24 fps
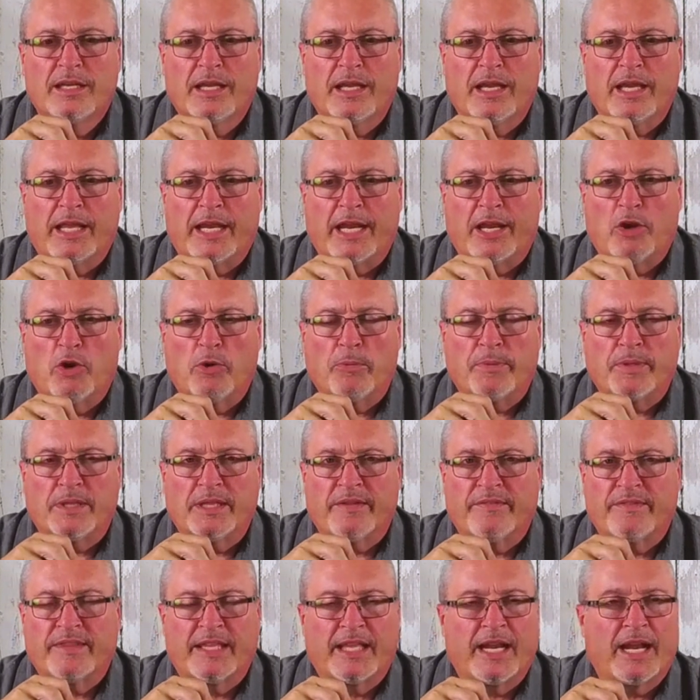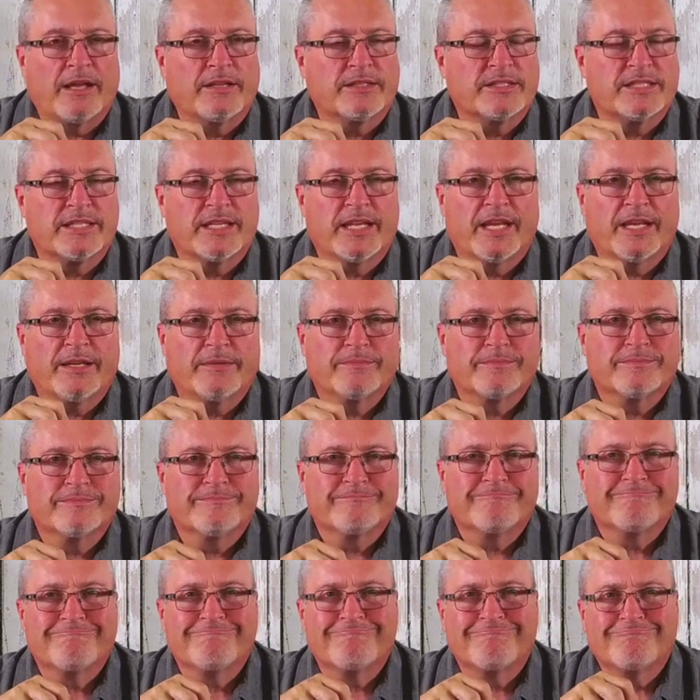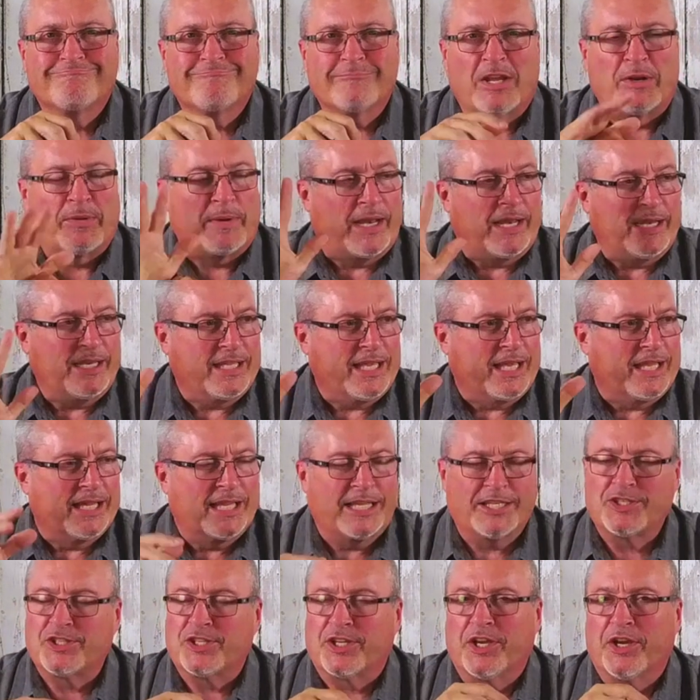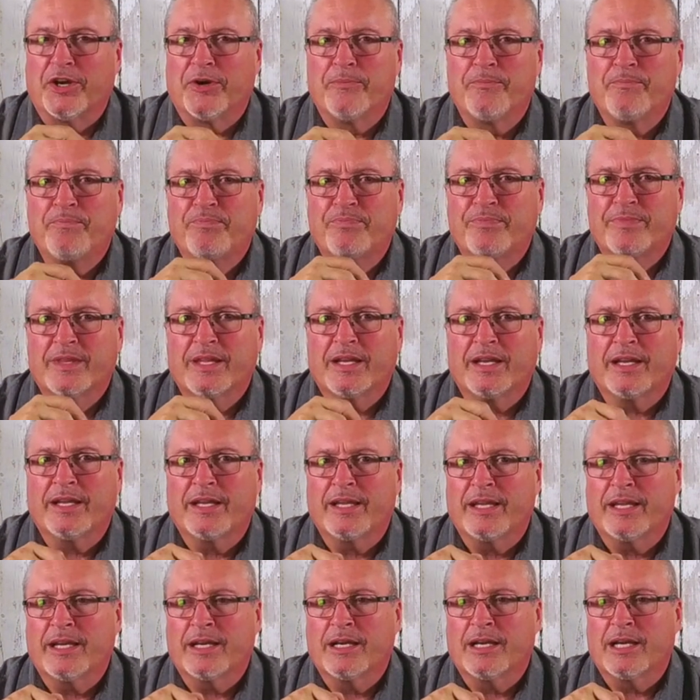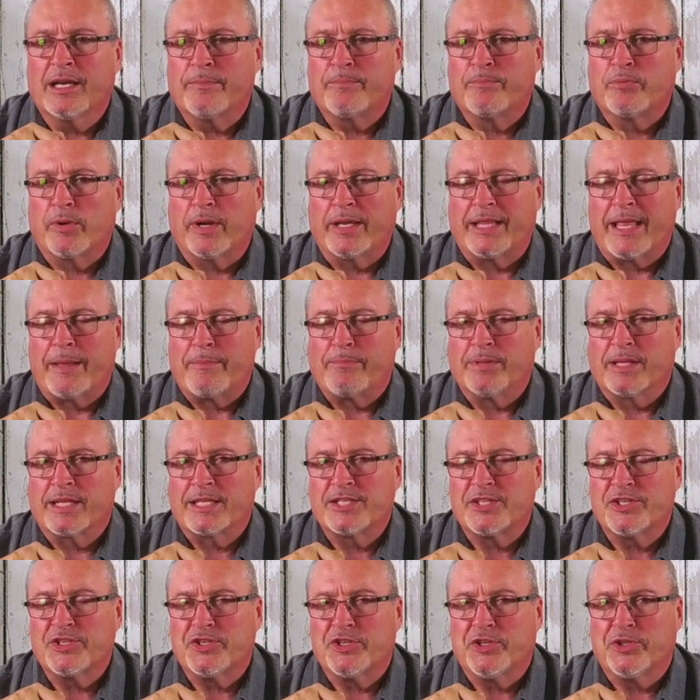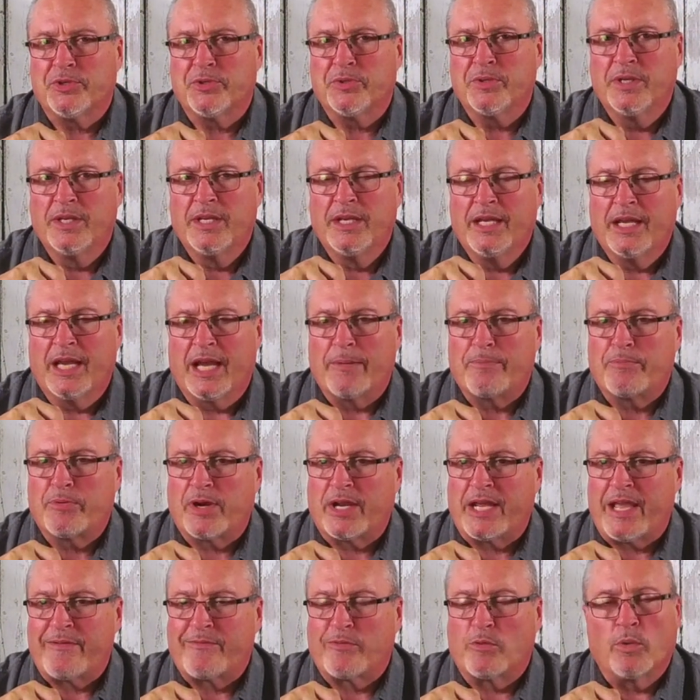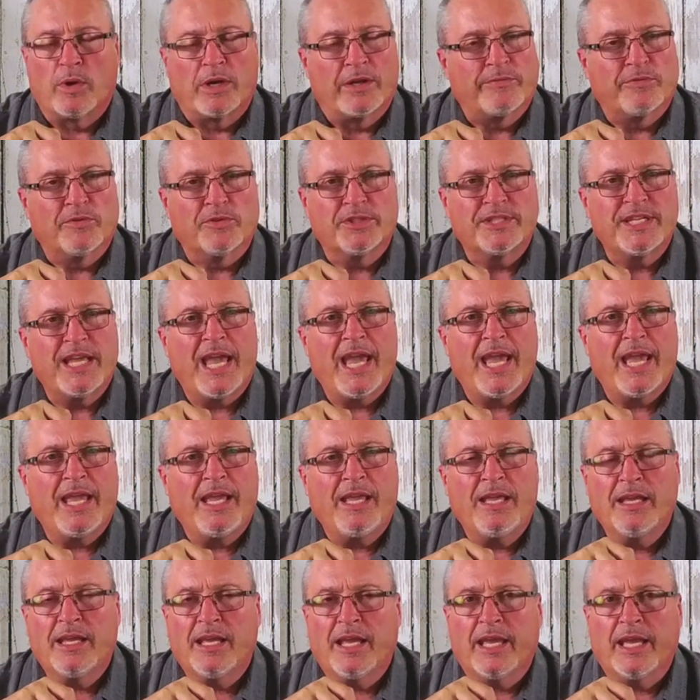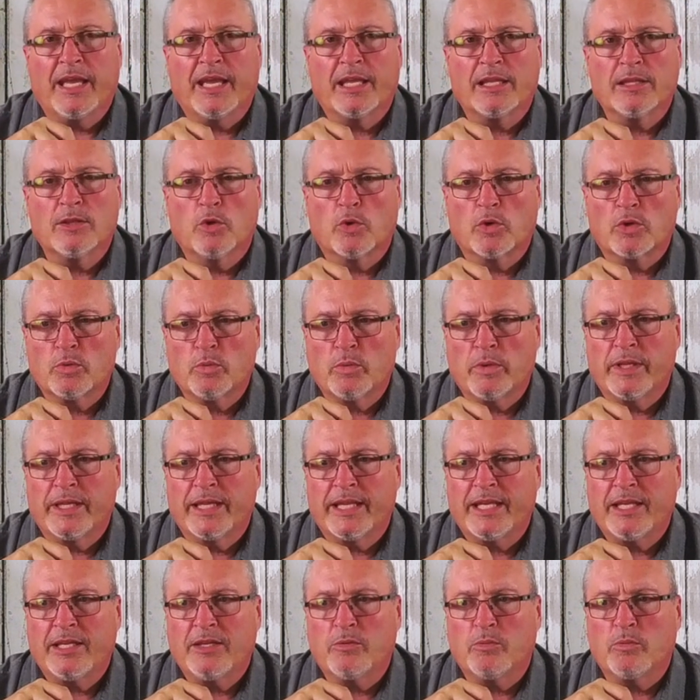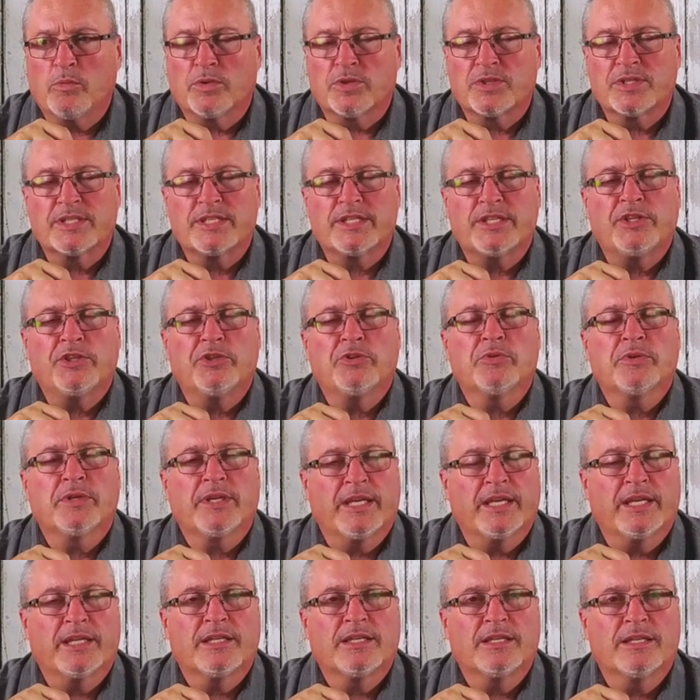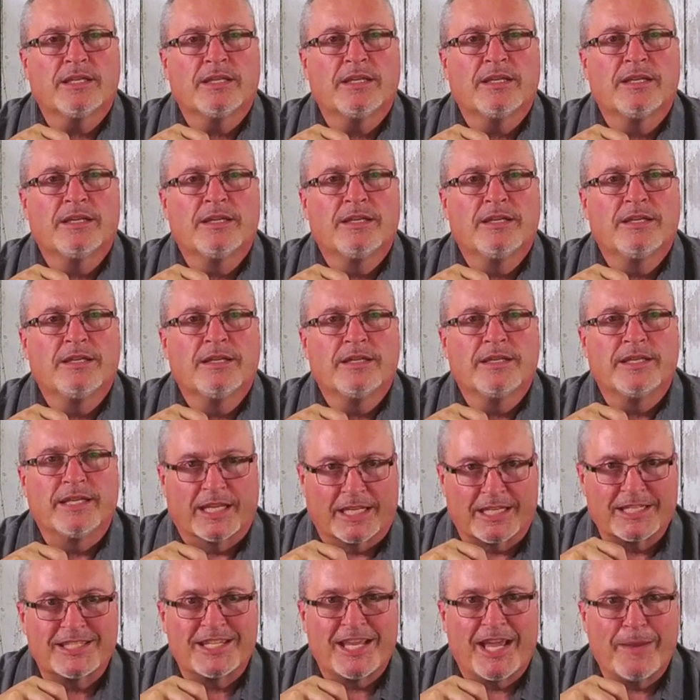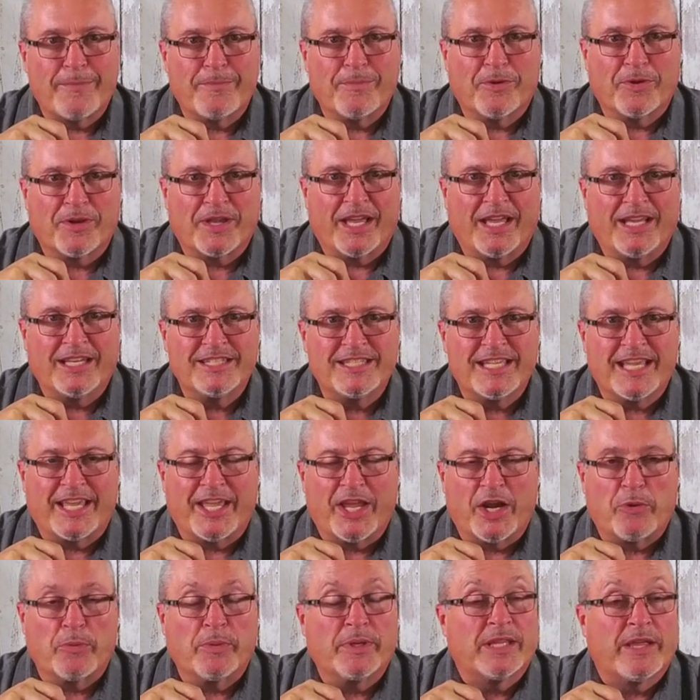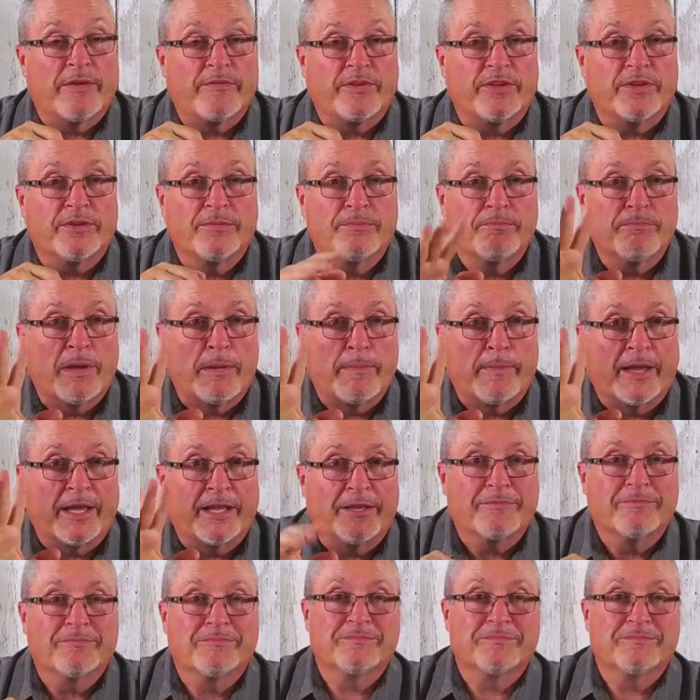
And I hope you live that out today. All right, God, I'll let you go. I pray that blesses you. I pray you have a wonderful day. And Lord willing, we'll see you again next time. Okay? Take care. We love you. Bye-bye.